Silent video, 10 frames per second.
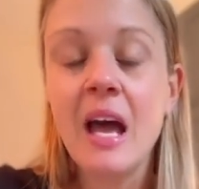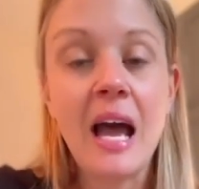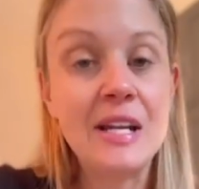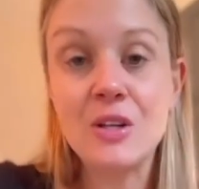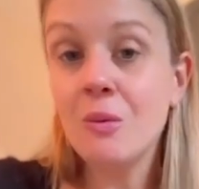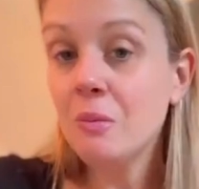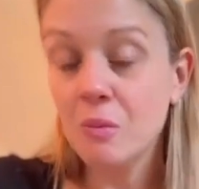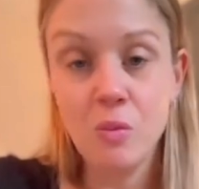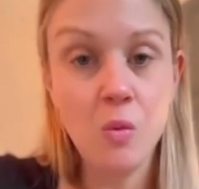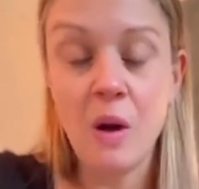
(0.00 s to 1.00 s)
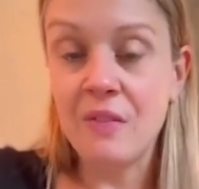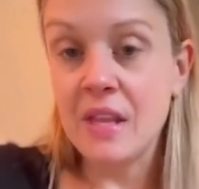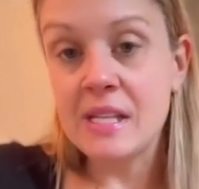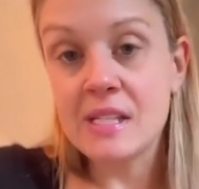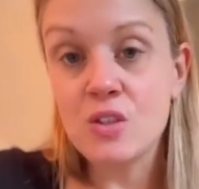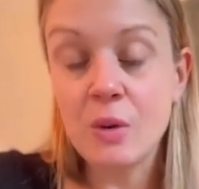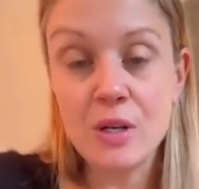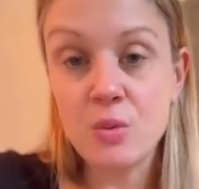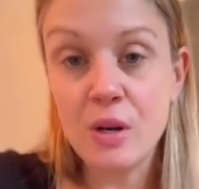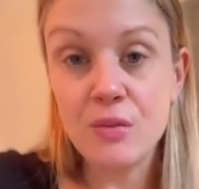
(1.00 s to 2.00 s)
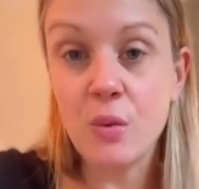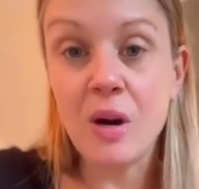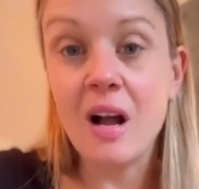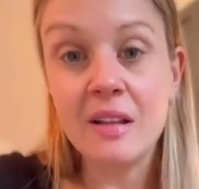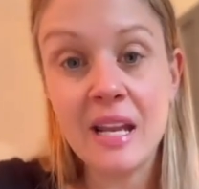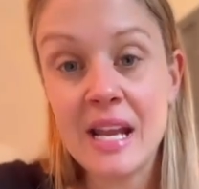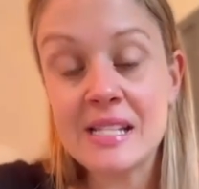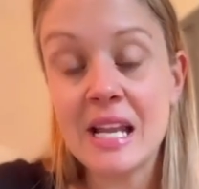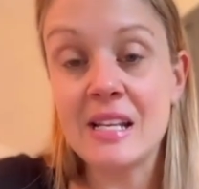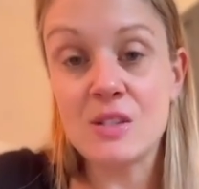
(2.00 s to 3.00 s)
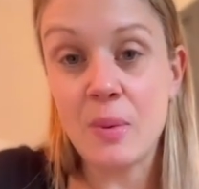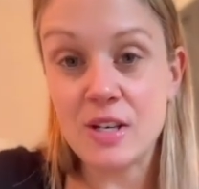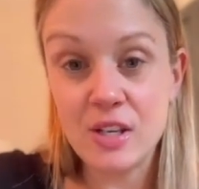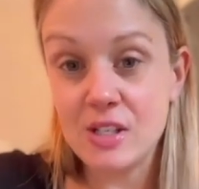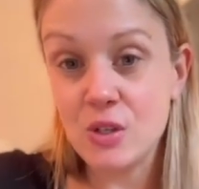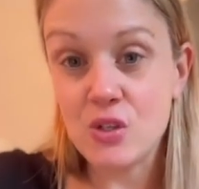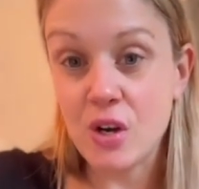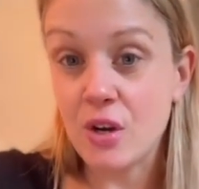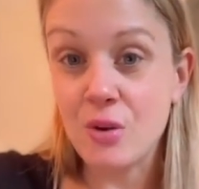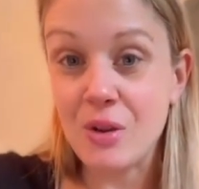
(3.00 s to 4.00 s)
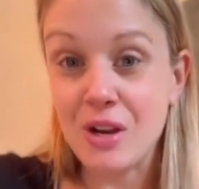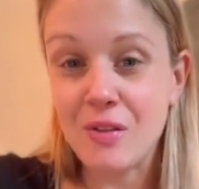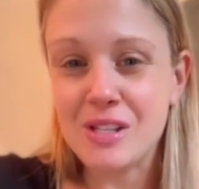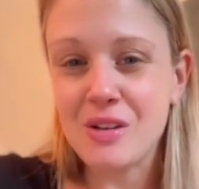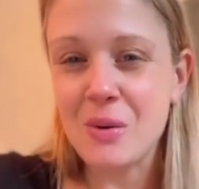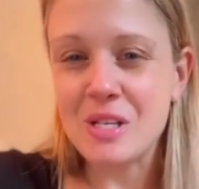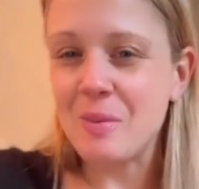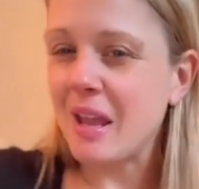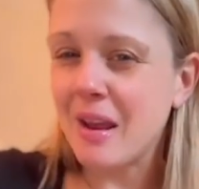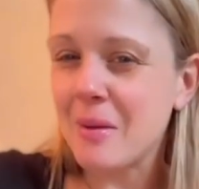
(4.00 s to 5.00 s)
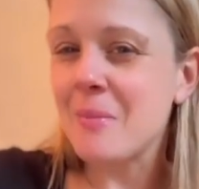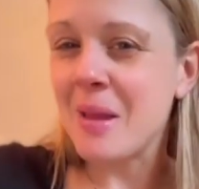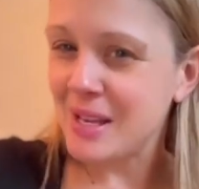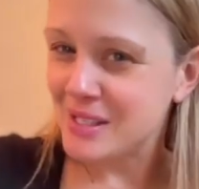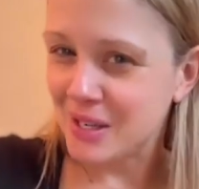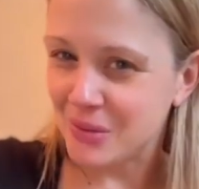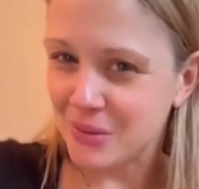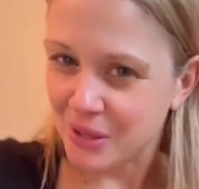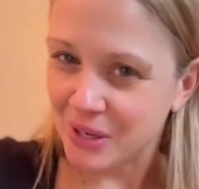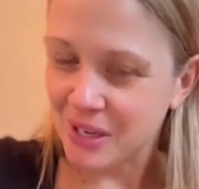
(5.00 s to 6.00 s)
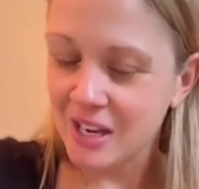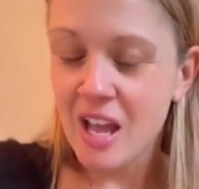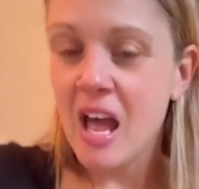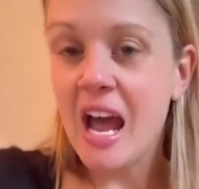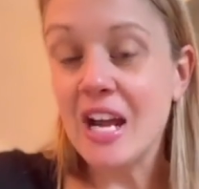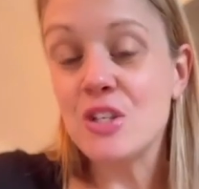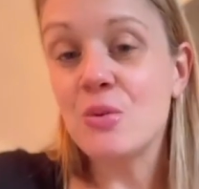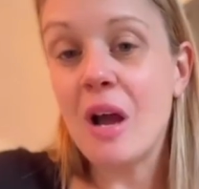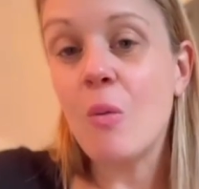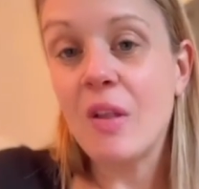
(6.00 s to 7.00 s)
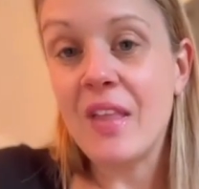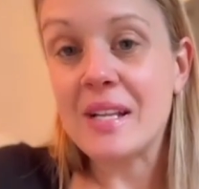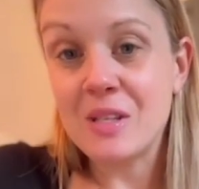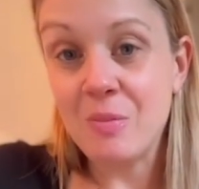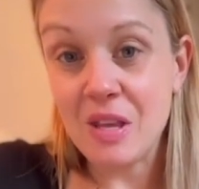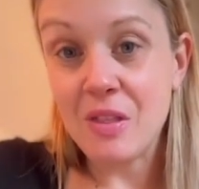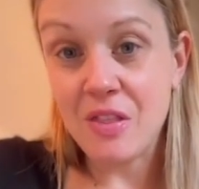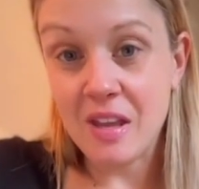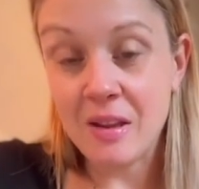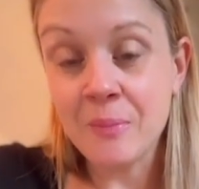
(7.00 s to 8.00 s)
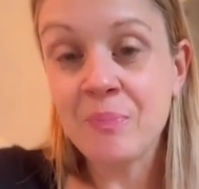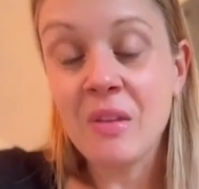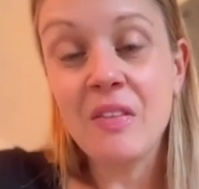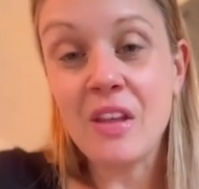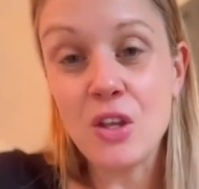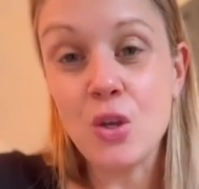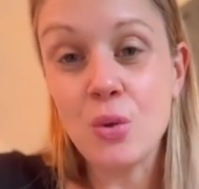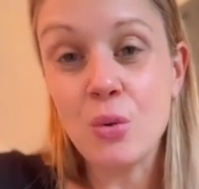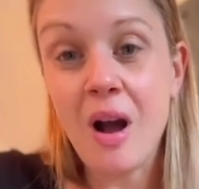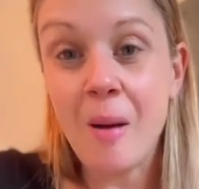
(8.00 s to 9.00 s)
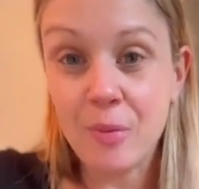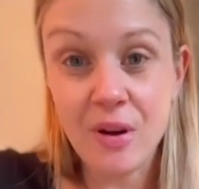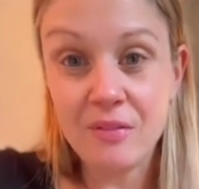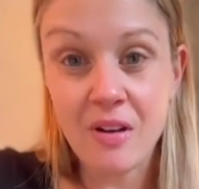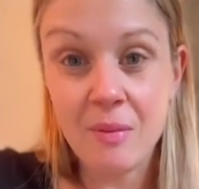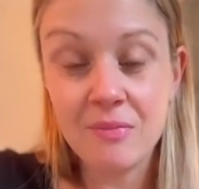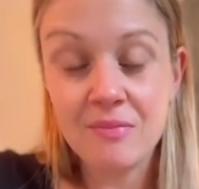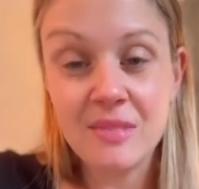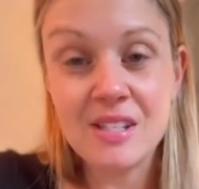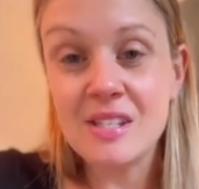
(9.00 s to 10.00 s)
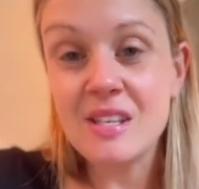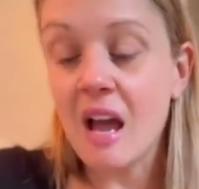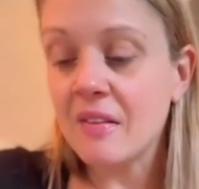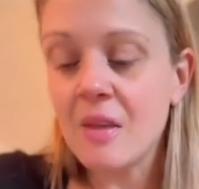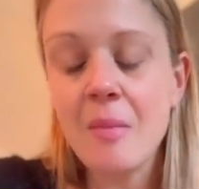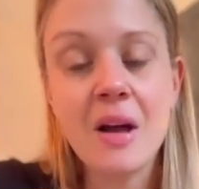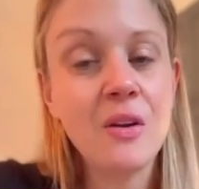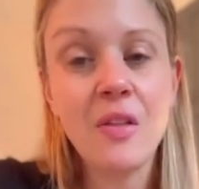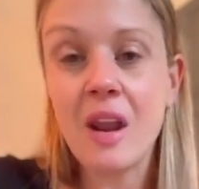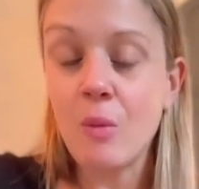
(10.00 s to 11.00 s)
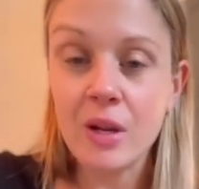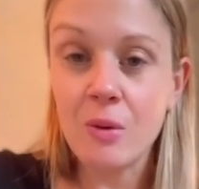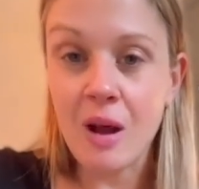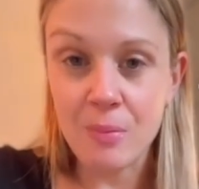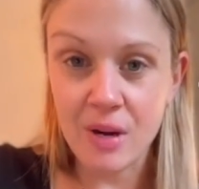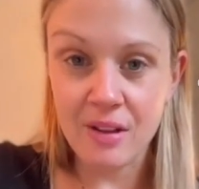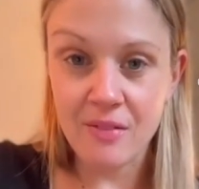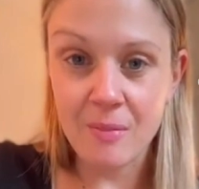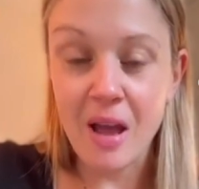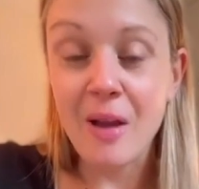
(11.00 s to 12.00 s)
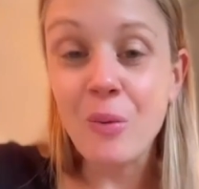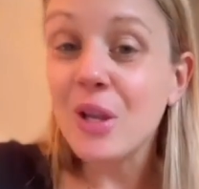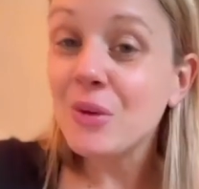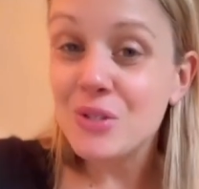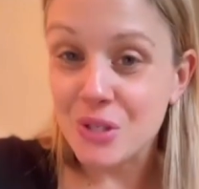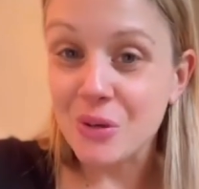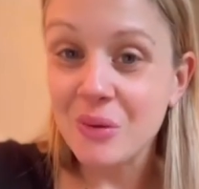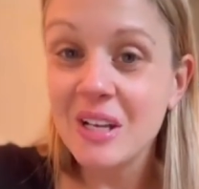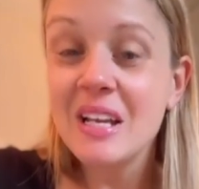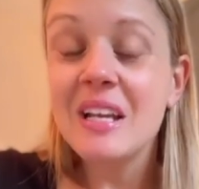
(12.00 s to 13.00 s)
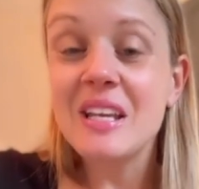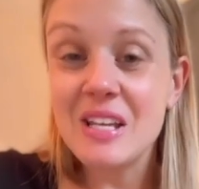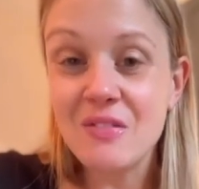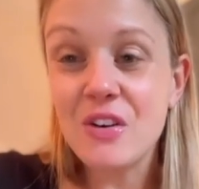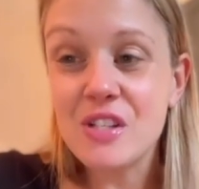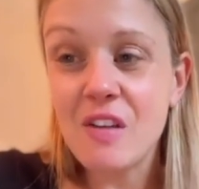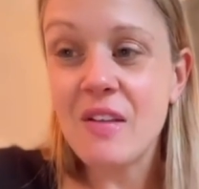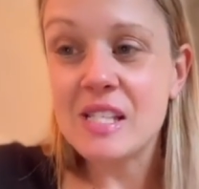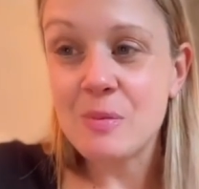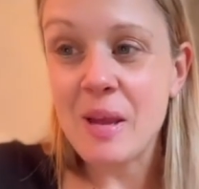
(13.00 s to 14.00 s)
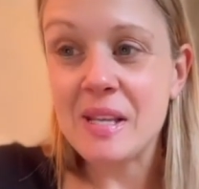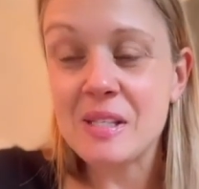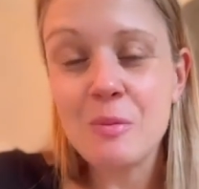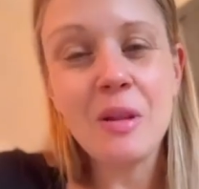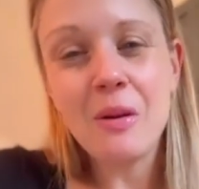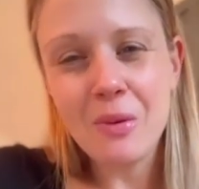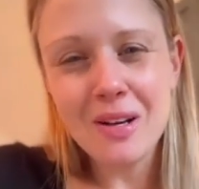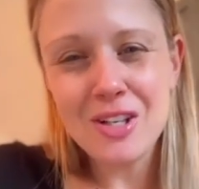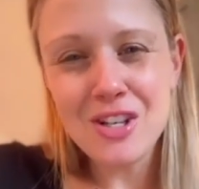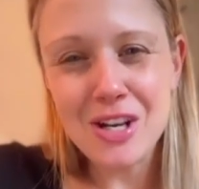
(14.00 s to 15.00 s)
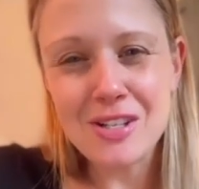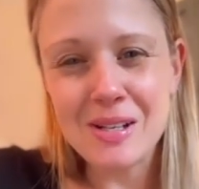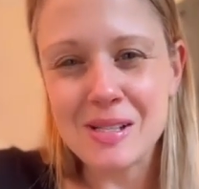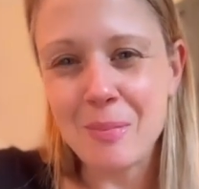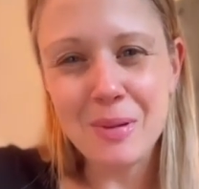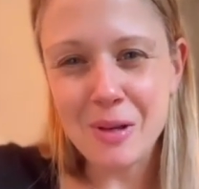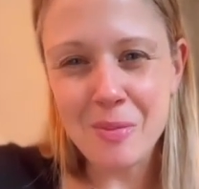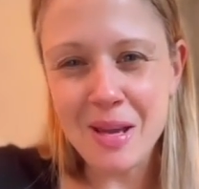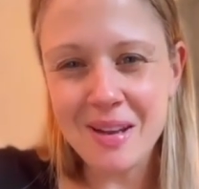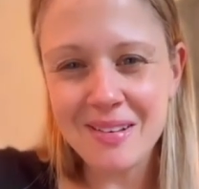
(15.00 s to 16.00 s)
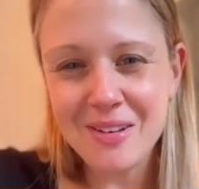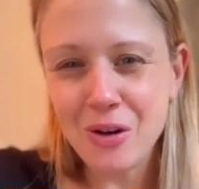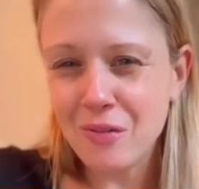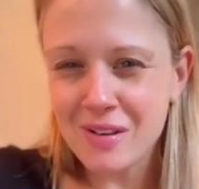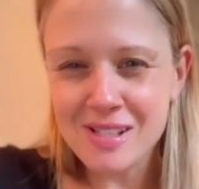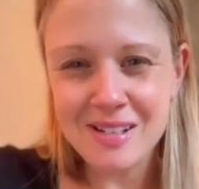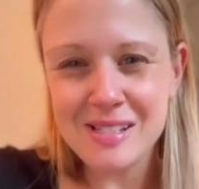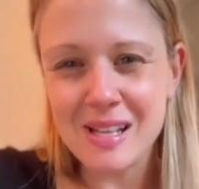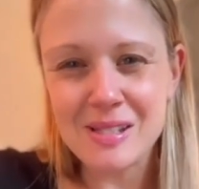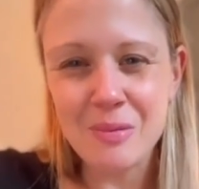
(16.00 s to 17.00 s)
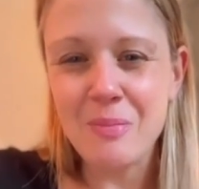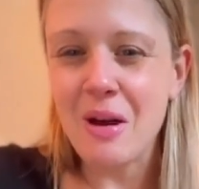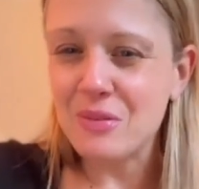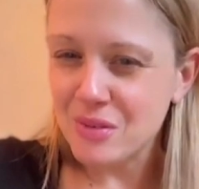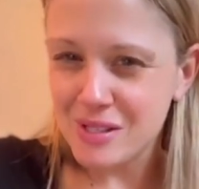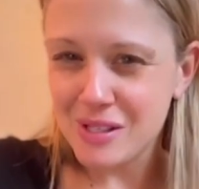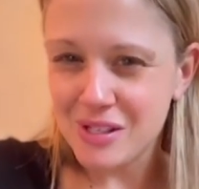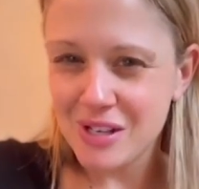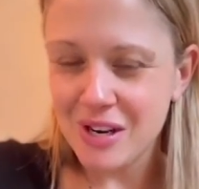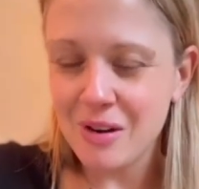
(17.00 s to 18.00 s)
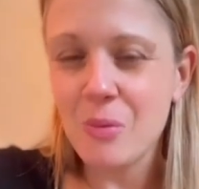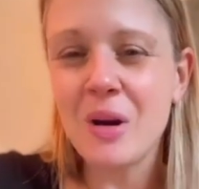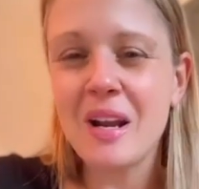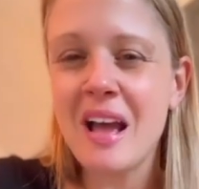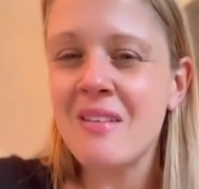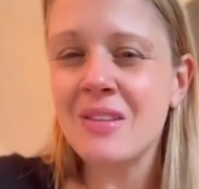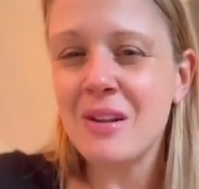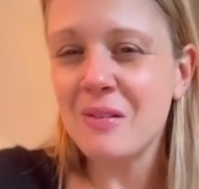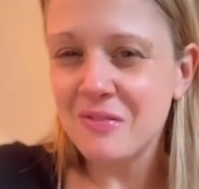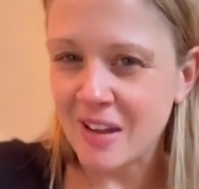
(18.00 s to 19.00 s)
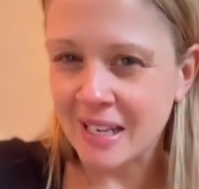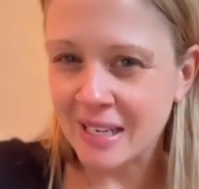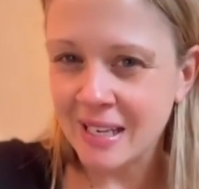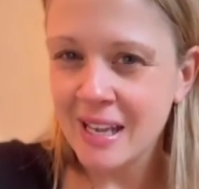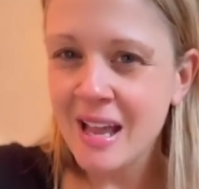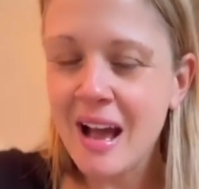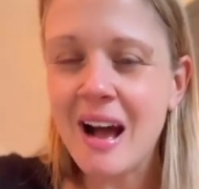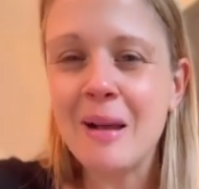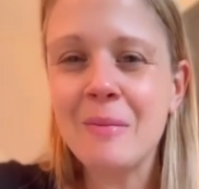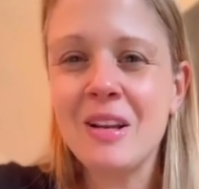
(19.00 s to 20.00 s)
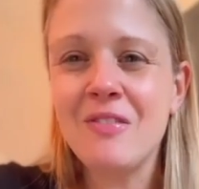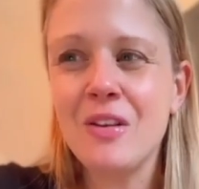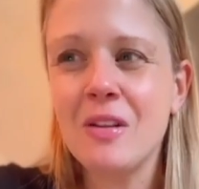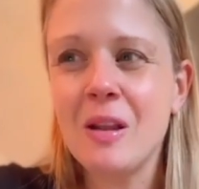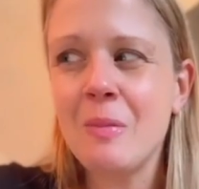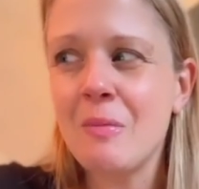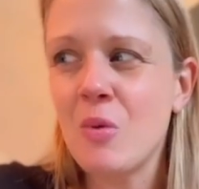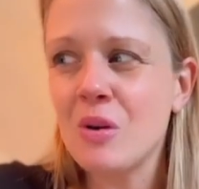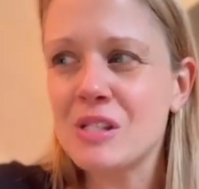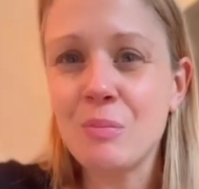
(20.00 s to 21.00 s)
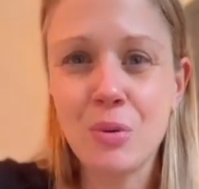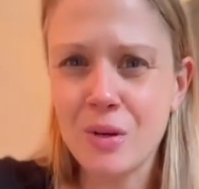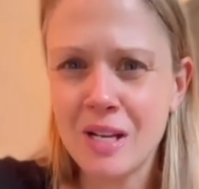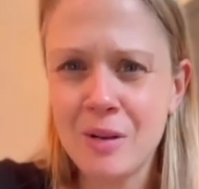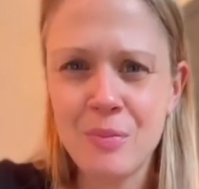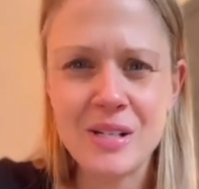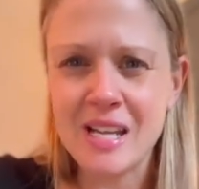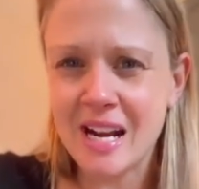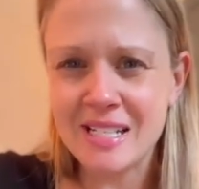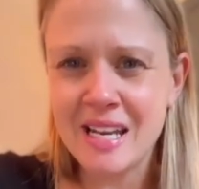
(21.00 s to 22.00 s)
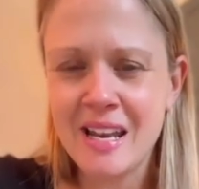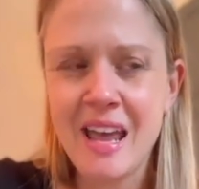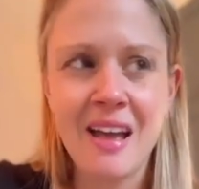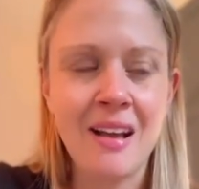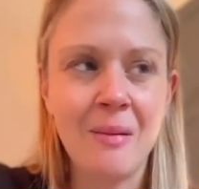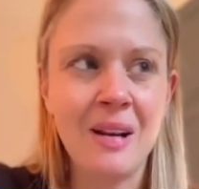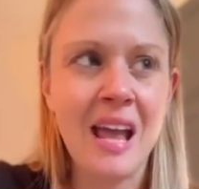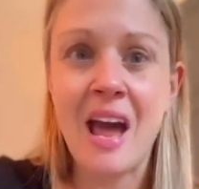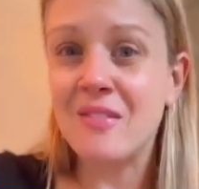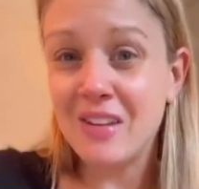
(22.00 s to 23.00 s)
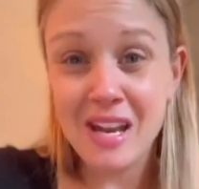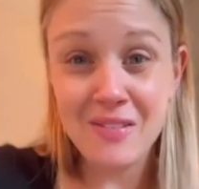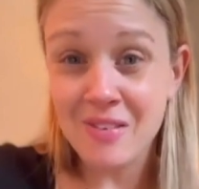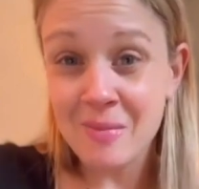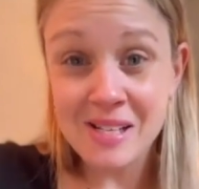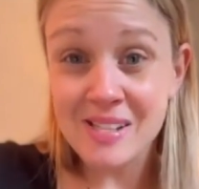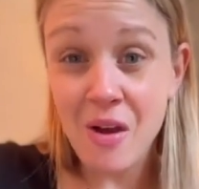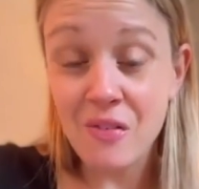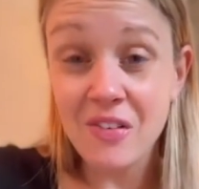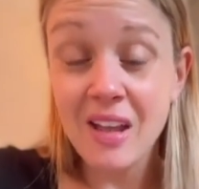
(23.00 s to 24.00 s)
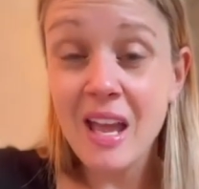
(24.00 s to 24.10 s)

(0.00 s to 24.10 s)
I don't want this 2024 holidays, and especially as you start a new year, that's going to be an amazing new year. I do not want that to be the thing that you operate from. This is not the model that I want you operating from. I want you to give yourself that space to be like, we're going to change things up a little bit. Girlfriend's going to set some boundaries this year. We're going to have a little fun. I'm going to feel a little bit more supported, protected. I'm going to advocate for myself.